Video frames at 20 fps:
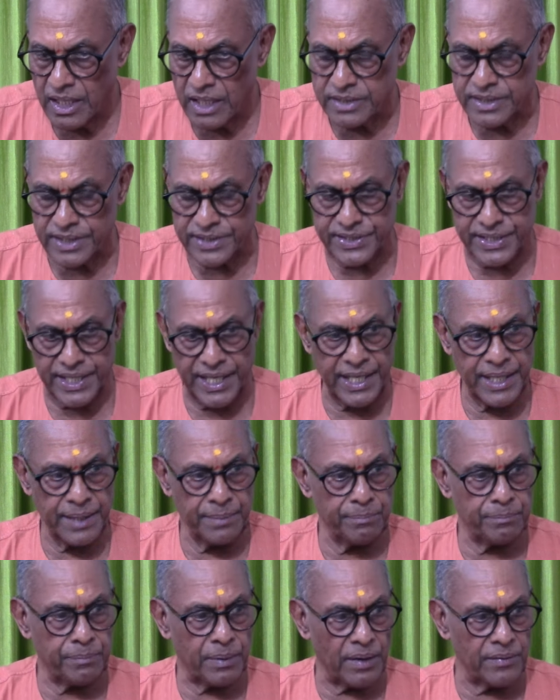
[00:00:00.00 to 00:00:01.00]
The
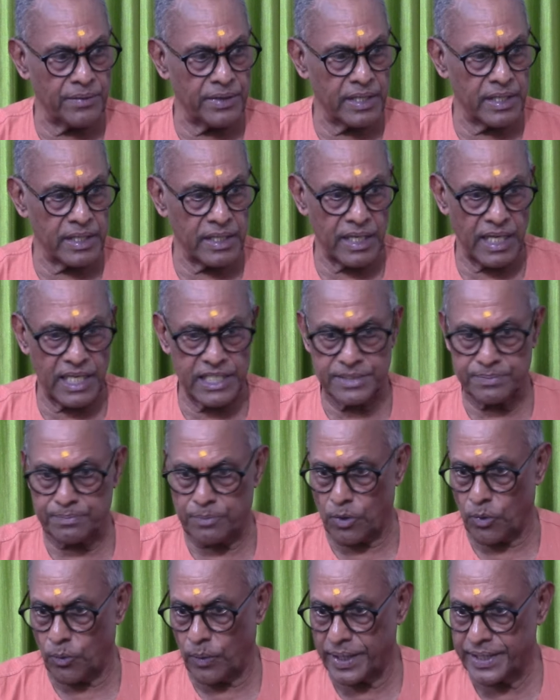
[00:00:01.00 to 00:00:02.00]
same power has
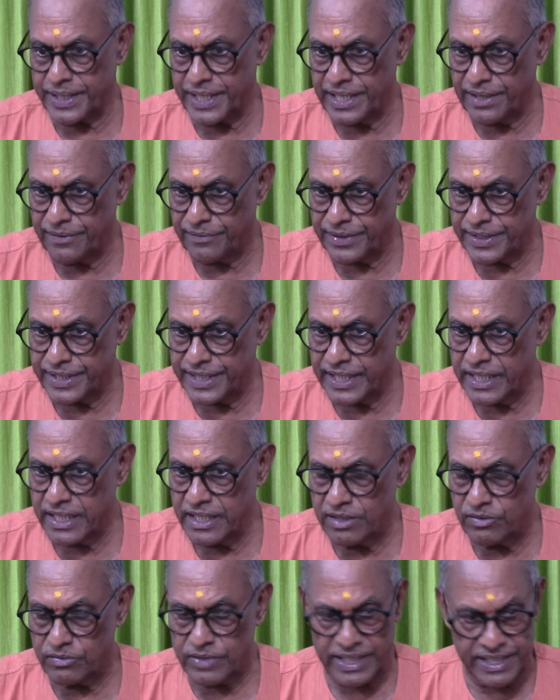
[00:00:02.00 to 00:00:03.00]
provided
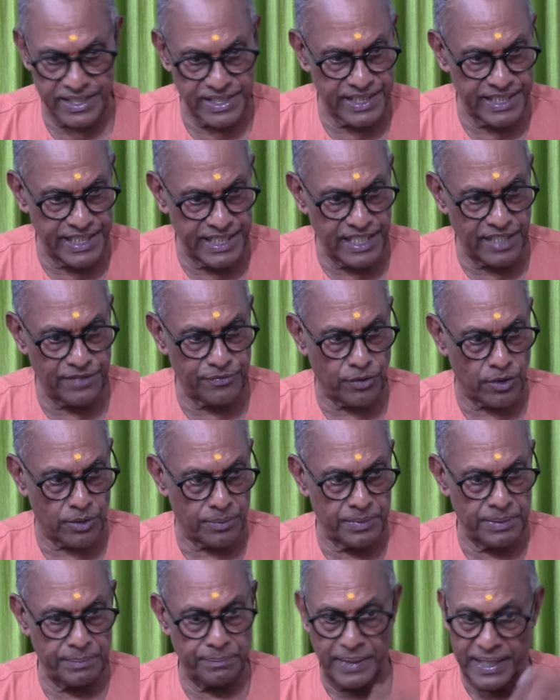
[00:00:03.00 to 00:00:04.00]
everything that is needed for
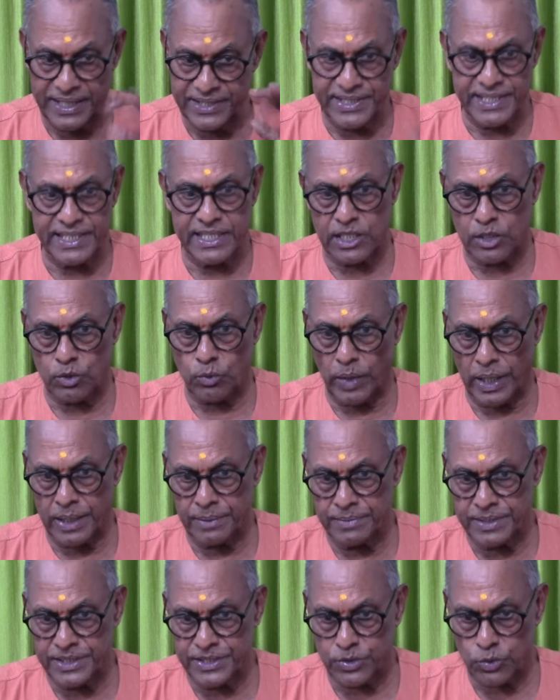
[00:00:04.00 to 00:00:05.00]
me, basic
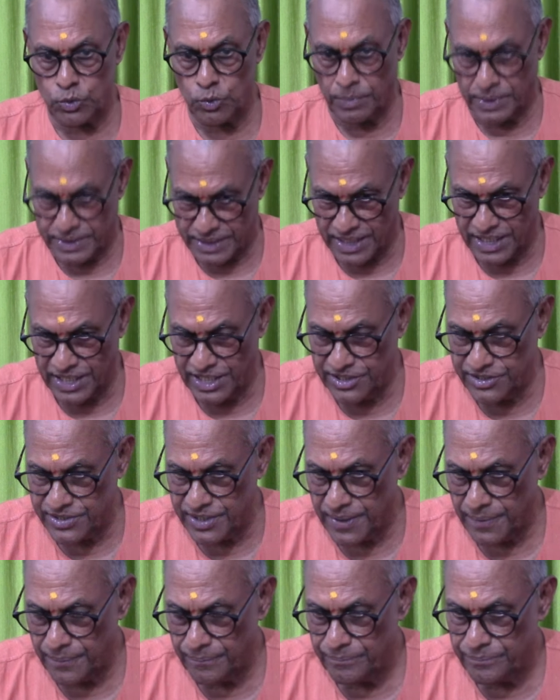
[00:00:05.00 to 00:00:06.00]
requirements through Mother
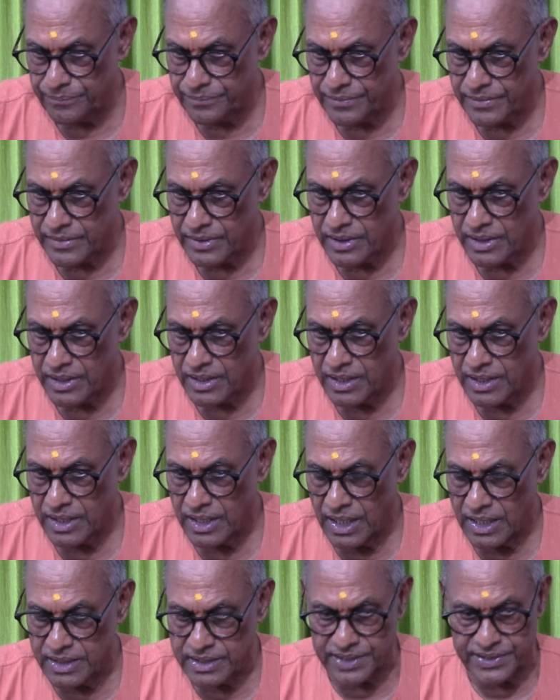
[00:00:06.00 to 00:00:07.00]
Nature.
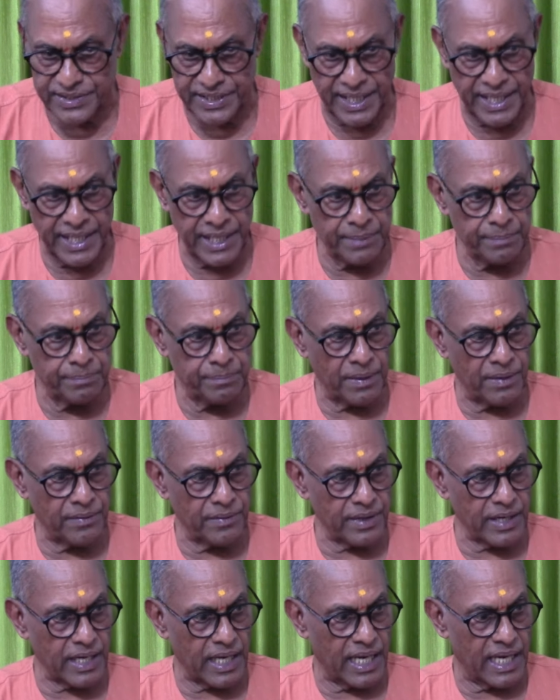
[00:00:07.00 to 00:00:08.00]
The same
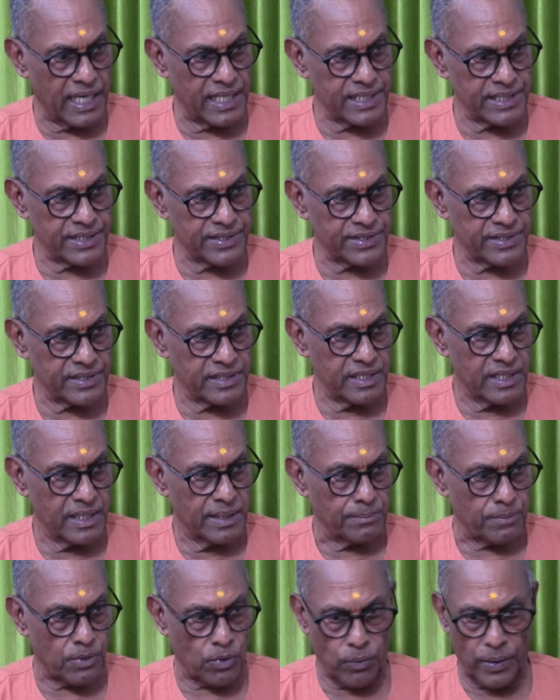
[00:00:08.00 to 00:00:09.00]
power has
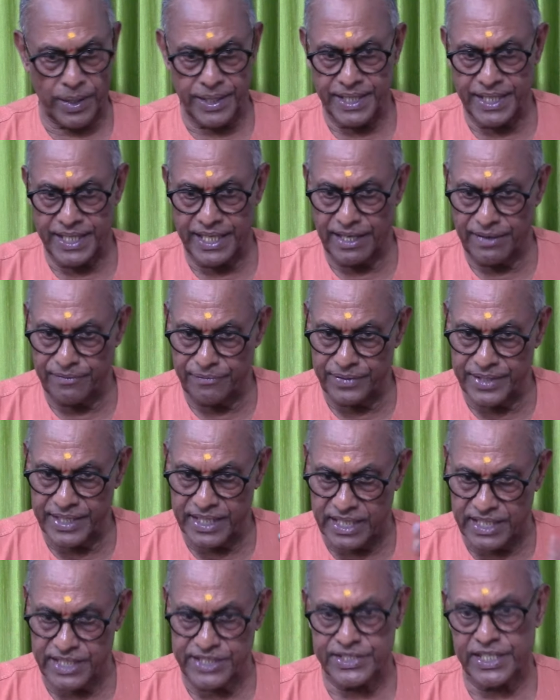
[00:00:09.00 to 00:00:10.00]
provided every
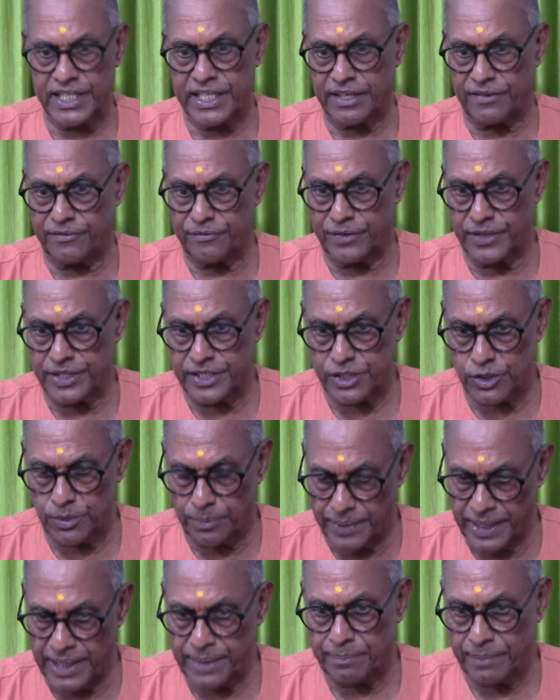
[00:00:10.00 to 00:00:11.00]
creature comforts to
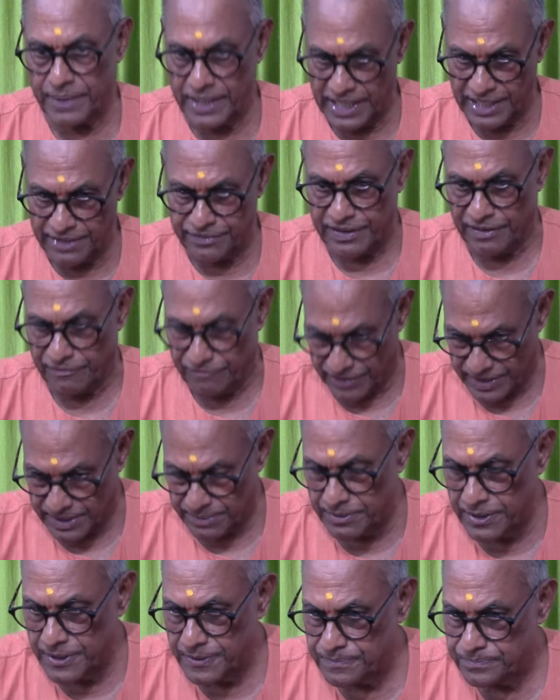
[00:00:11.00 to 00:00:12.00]
make my life
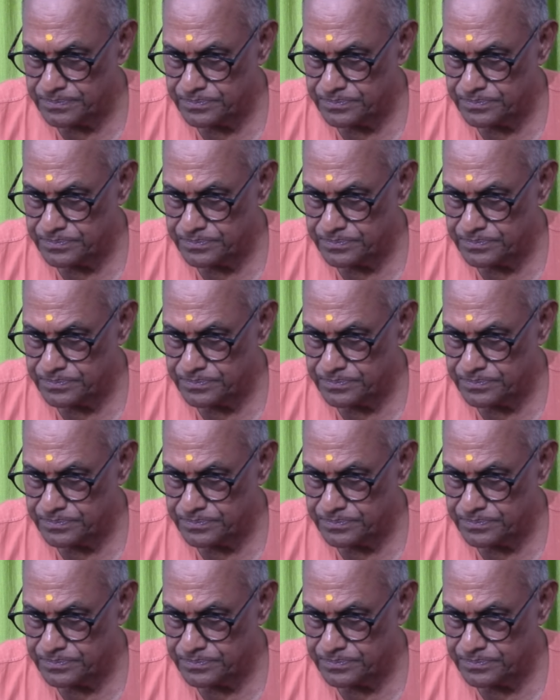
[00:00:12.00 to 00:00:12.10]
comfortable.